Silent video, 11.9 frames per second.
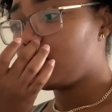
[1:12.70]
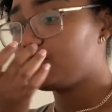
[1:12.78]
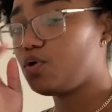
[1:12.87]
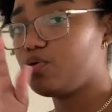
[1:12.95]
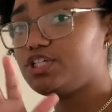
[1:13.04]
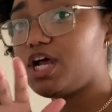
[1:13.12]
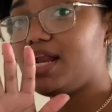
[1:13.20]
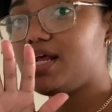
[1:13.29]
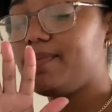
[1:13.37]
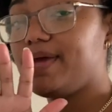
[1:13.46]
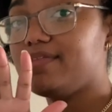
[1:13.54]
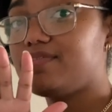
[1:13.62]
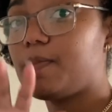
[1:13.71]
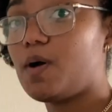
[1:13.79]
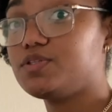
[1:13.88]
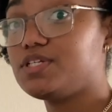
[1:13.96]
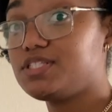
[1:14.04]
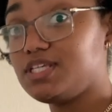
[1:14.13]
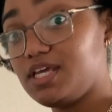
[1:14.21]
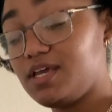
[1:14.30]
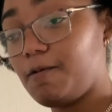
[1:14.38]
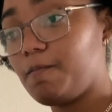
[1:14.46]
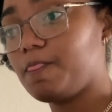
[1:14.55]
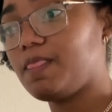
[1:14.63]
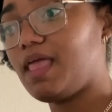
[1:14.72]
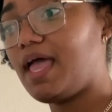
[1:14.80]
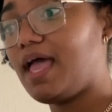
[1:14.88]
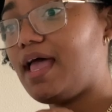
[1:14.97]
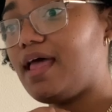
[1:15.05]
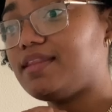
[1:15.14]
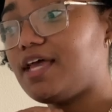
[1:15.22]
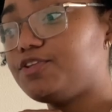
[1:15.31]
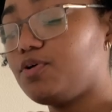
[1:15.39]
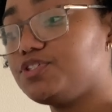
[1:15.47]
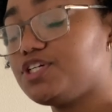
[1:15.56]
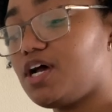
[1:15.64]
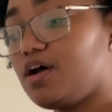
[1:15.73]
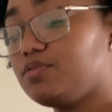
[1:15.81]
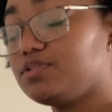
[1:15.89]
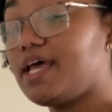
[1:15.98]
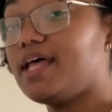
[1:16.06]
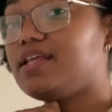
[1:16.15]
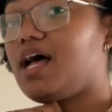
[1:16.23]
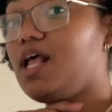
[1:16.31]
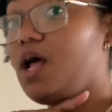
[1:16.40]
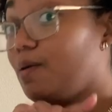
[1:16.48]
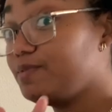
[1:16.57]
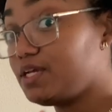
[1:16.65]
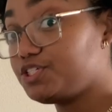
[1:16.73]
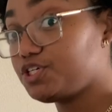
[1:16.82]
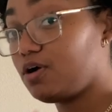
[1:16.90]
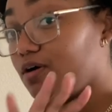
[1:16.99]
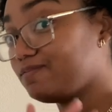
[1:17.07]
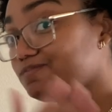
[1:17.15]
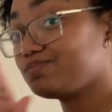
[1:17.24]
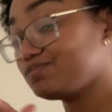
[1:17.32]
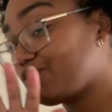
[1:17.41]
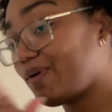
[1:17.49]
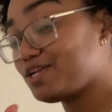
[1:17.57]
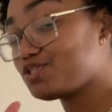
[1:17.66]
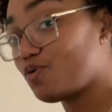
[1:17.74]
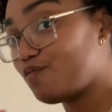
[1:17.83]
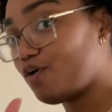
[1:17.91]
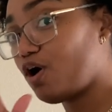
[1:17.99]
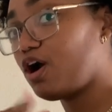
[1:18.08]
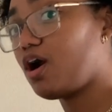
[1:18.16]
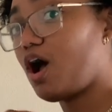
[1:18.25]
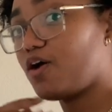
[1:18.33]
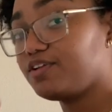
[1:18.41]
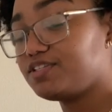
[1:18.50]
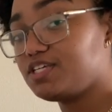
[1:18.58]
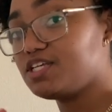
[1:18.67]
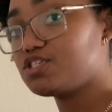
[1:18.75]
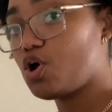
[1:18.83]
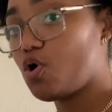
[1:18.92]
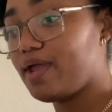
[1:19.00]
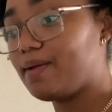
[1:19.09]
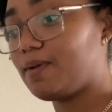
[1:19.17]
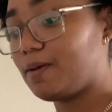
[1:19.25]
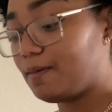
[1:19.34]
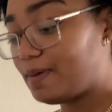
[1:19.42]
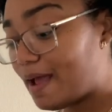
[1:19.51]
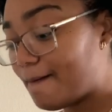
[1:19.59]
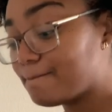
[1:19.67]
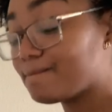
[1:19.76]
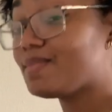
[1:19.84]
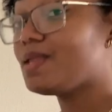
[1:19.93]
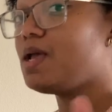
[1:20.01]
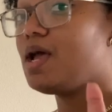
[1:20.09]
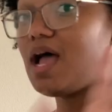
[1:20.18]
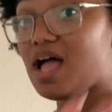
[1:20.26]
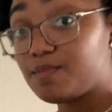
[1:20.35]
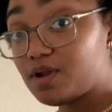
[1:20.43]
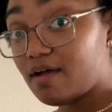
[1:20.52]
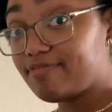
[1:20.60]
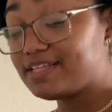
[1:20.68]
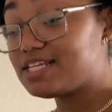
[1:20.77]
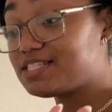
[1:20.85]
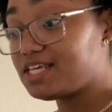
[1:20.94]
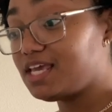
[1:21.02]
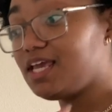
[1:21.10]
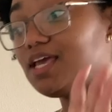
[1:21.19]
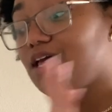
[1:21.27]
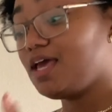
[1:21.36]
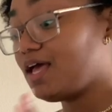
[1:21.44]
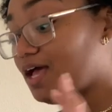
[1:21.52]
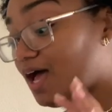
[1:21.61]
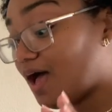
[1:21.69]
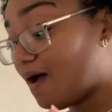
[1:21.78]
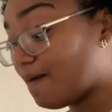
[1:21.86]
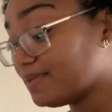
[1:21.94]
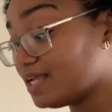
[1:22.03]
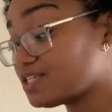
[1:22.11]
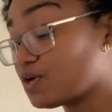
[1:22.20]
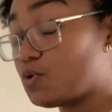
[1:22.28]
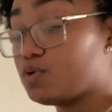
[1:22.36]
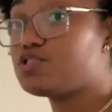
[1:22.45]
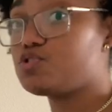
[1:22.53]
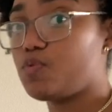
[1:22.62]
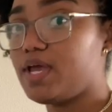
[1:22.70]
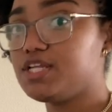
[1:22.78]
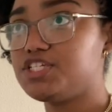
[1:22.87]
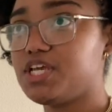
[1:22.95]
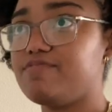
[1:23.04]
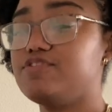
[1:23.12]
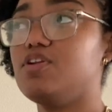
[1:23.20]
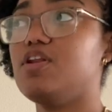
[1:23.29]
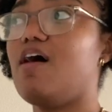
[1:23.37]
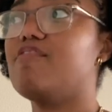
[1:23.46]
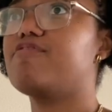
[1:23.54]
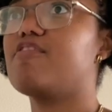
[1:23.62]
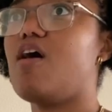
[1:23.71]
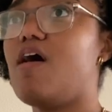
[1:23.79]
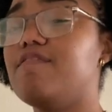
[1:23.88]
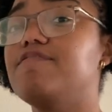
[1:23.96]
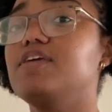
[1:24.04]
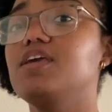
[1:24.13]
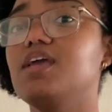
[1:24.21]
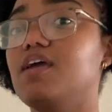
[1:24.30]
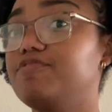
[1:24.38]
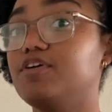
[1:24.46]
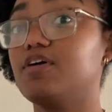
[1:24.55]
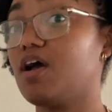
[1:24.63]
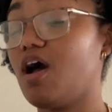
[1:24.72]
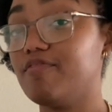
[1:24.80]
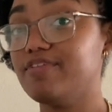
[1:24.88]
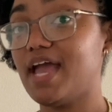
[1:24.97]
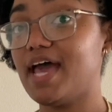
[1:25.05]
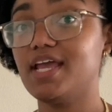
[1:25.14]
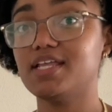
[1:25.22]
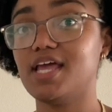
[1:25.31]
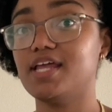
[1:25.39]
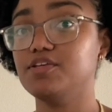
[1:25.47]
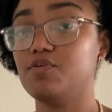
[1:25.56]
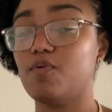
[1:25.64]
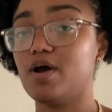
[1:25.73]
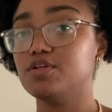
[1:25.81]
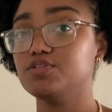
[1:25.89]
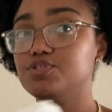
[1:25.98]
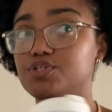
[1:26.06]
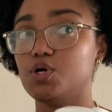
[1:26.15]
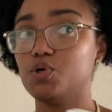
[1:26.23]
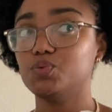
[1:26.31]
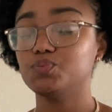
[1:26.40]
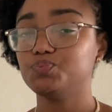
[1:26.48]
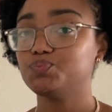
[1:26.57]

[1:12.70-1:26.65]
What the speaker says: told y'all a little bit about the tea, and I told y'all that I'll update y'all when so far, how the tea is going, blah, blah, blah. I'm loving the tea. It's a good switch if you love coffee, if you're a coffee addict and you wanted to, you know,